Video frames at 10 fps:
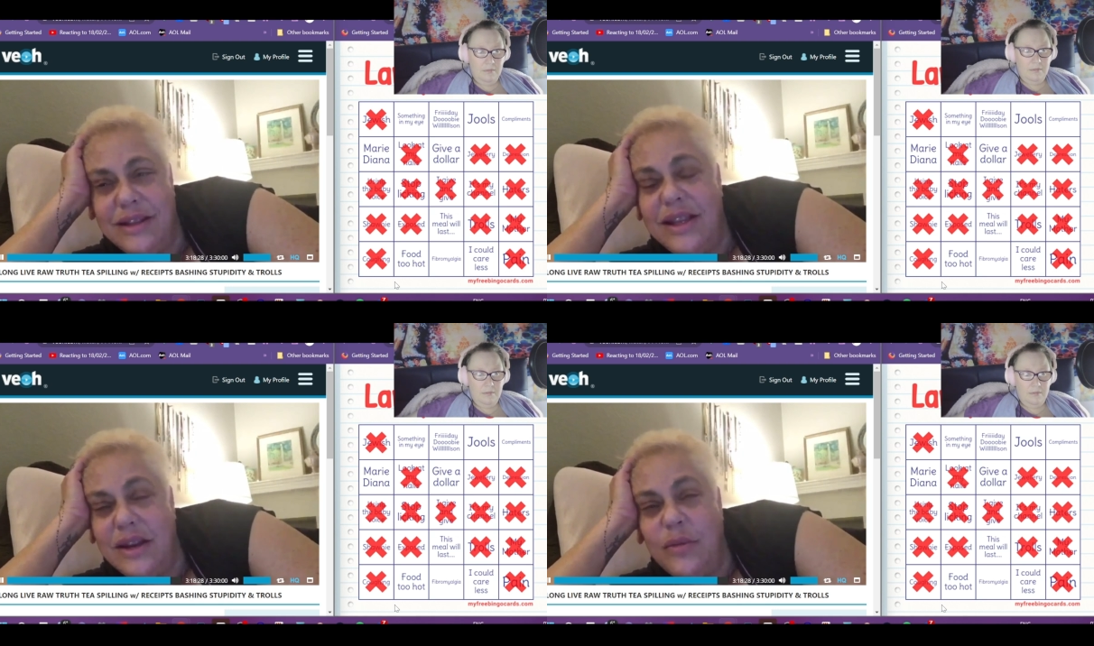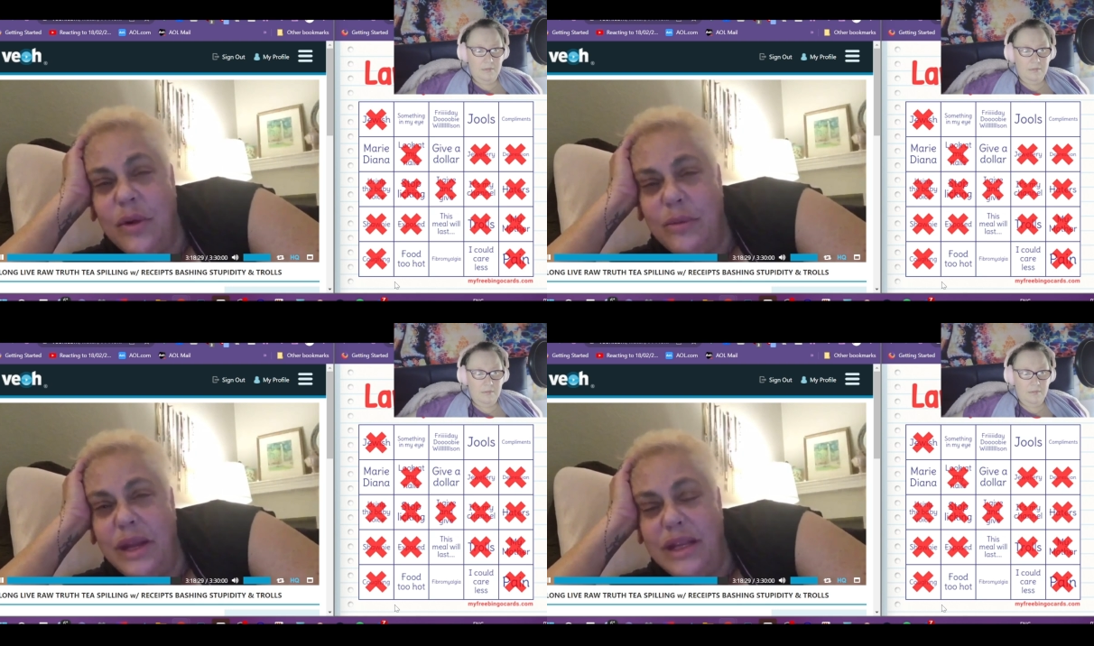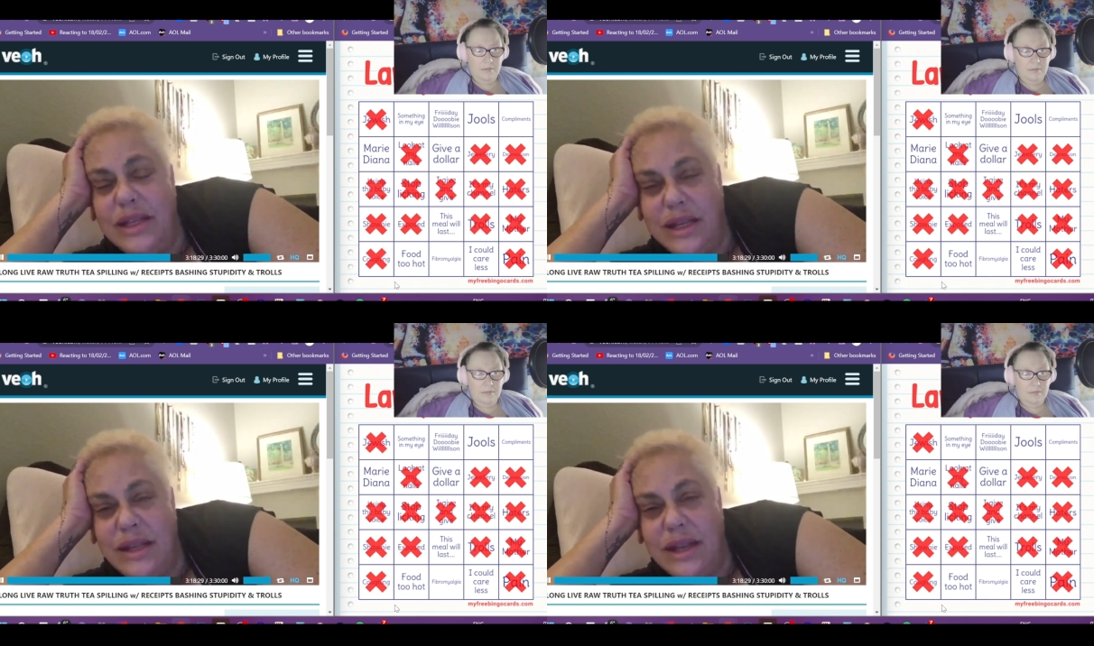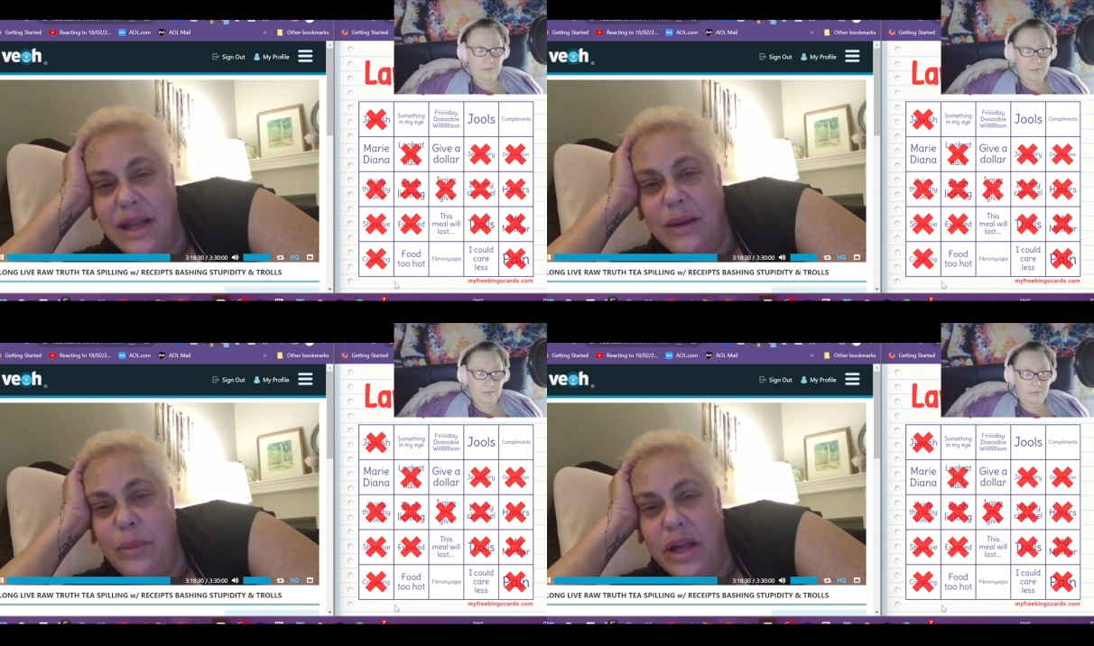Speaker 1: because he didn't want me to see
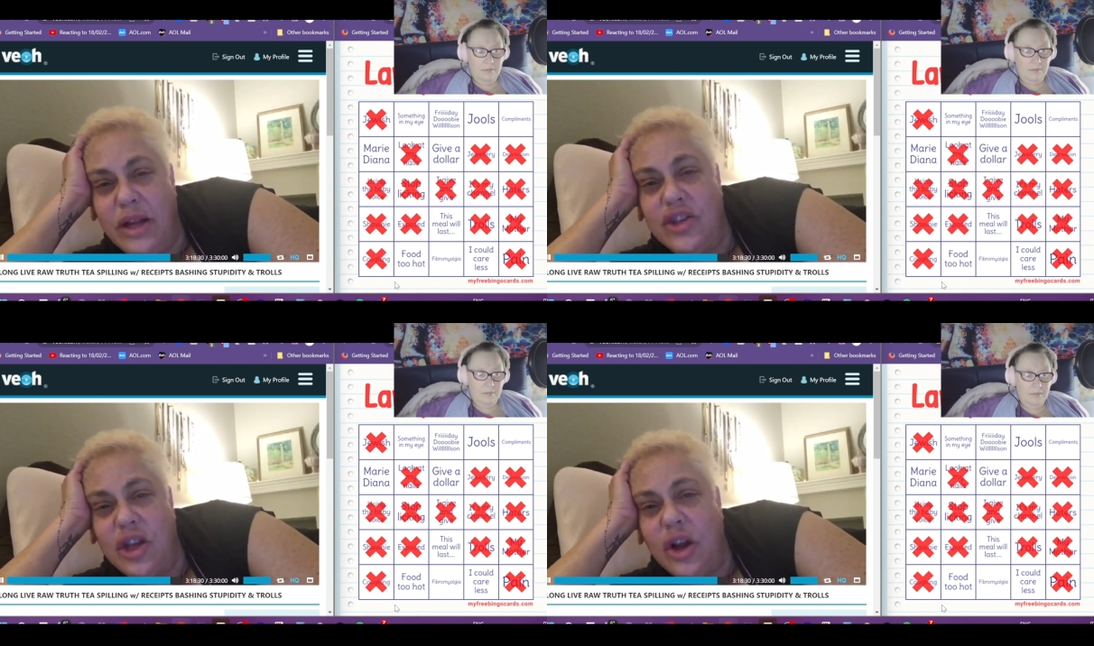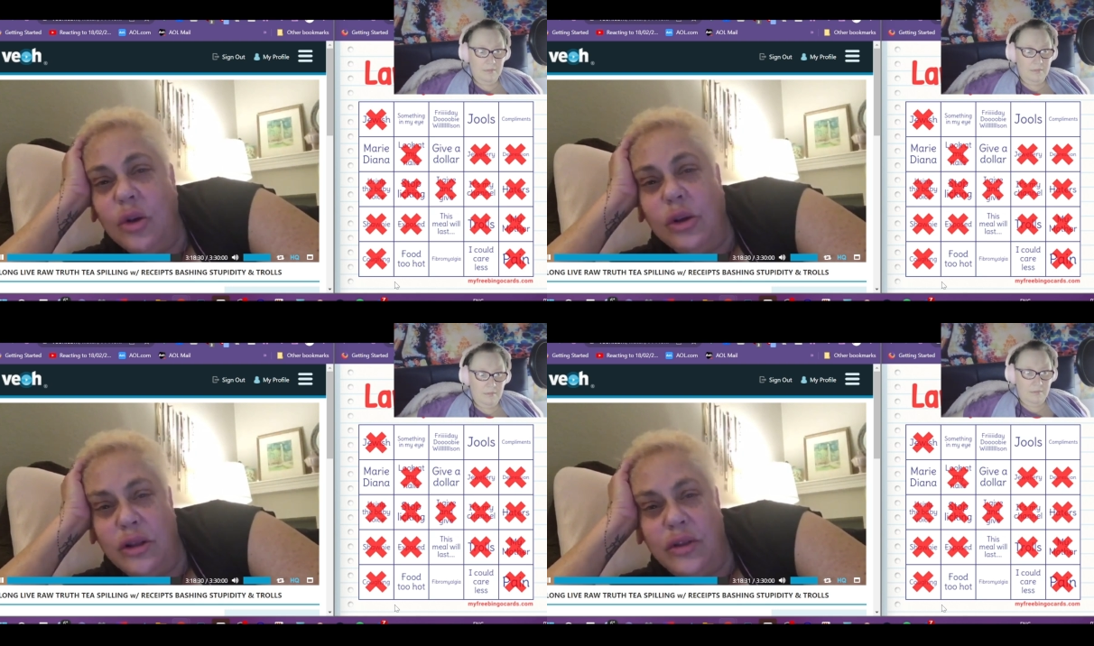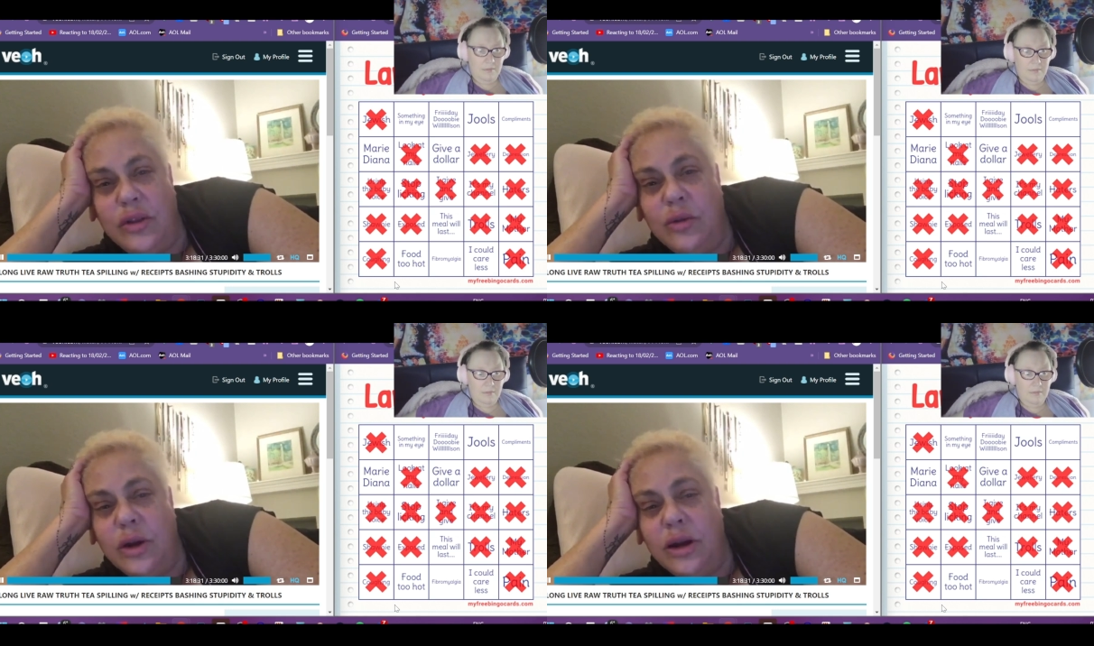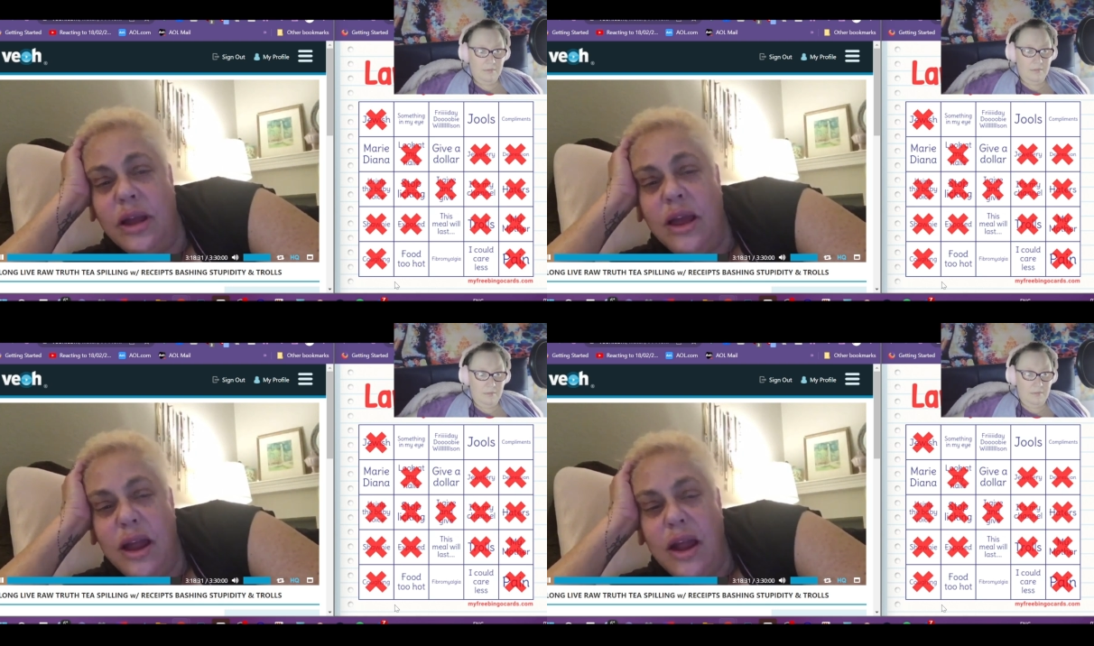that he had punched a hole in the
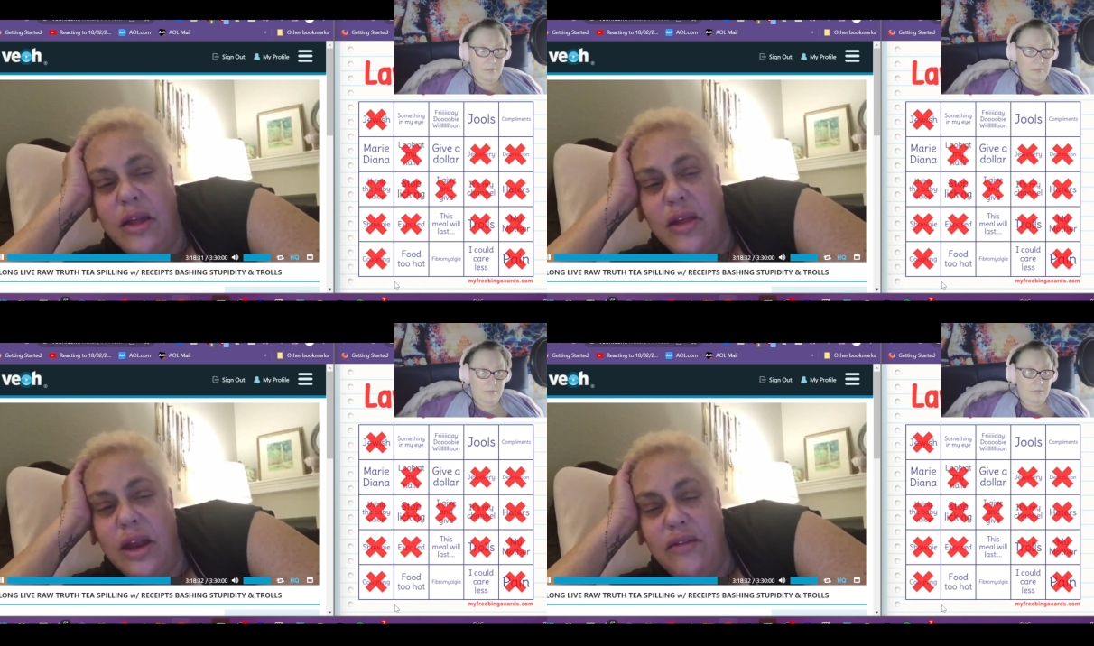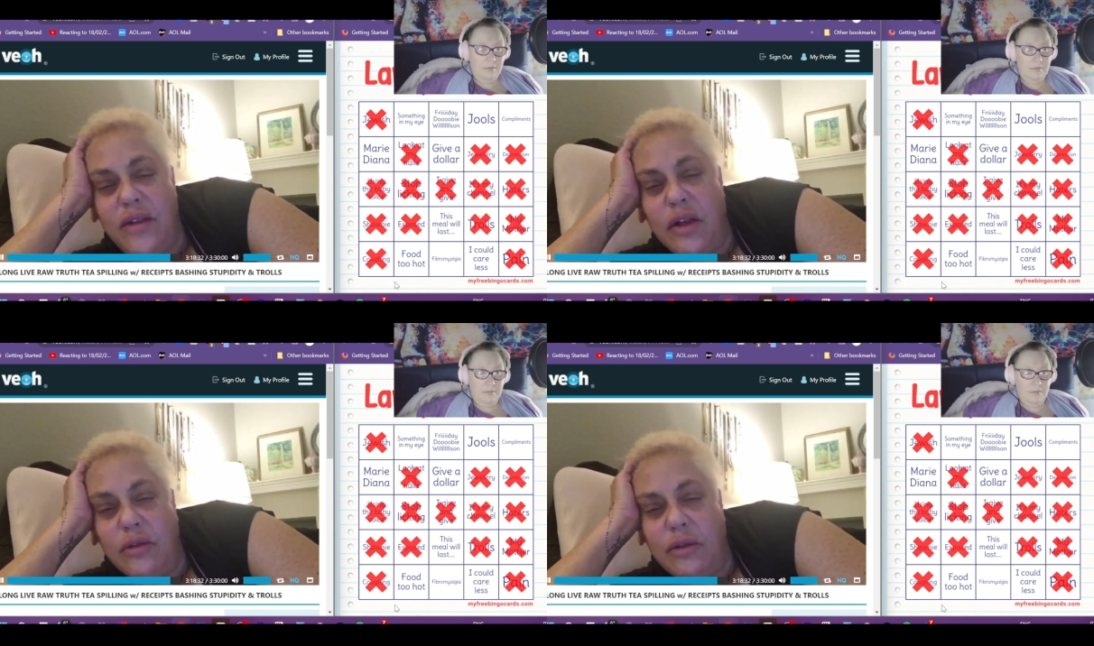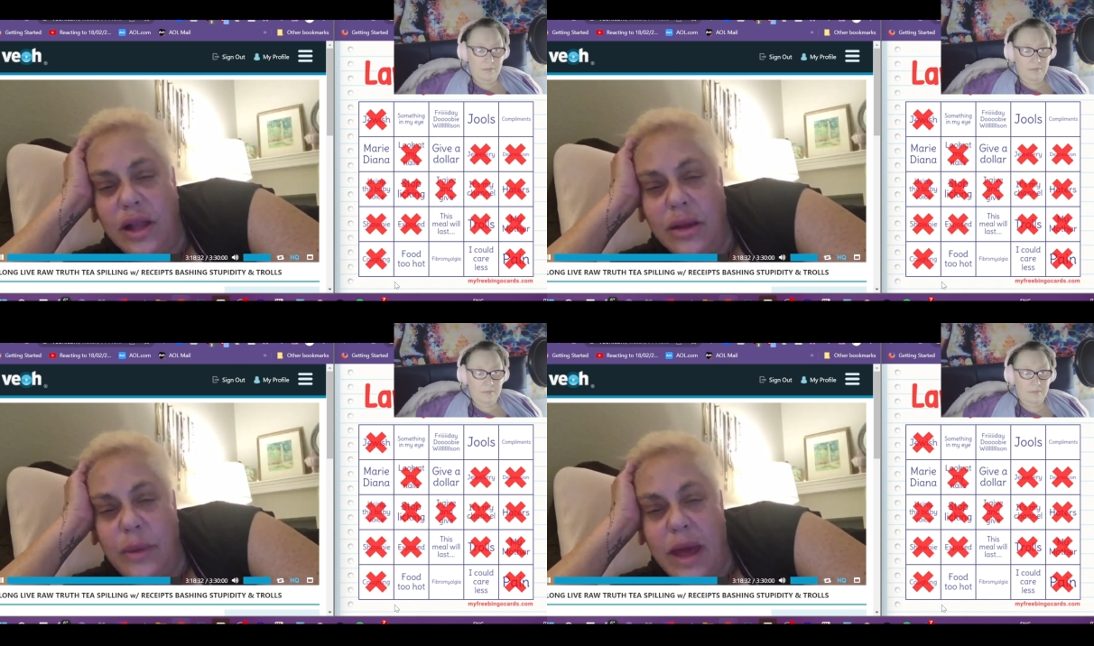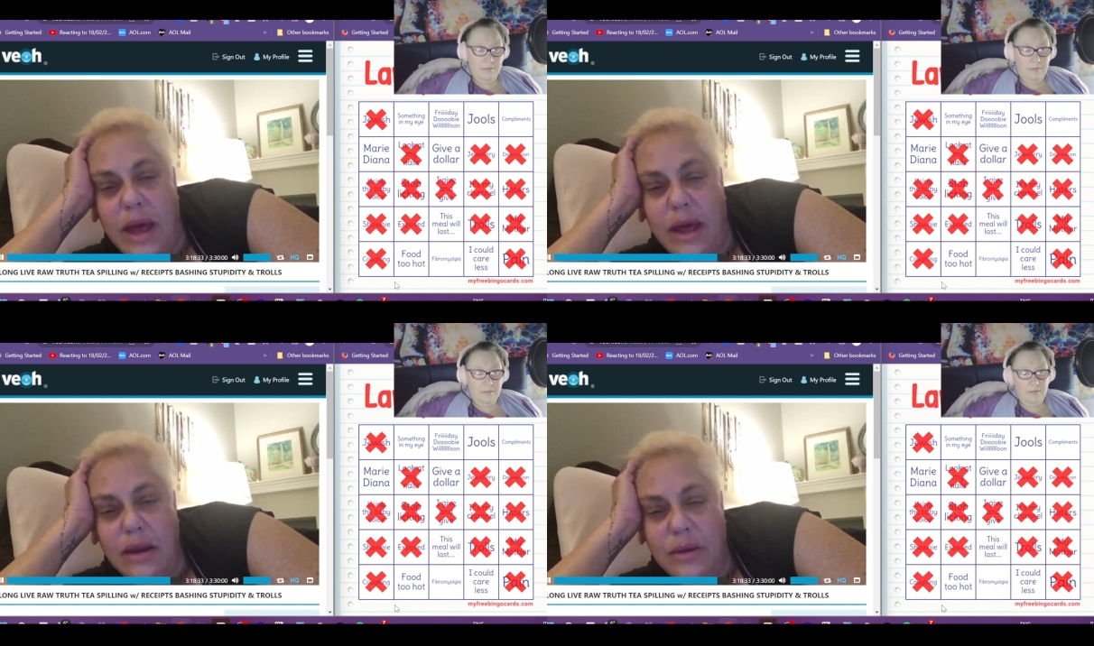door, and then he felt really
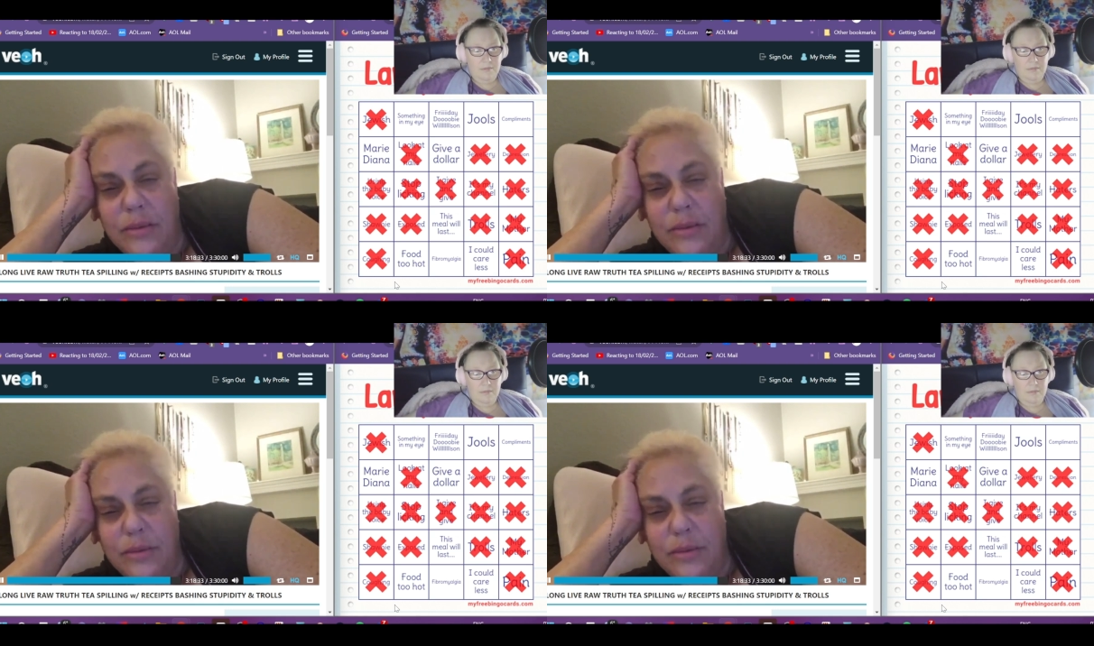bad.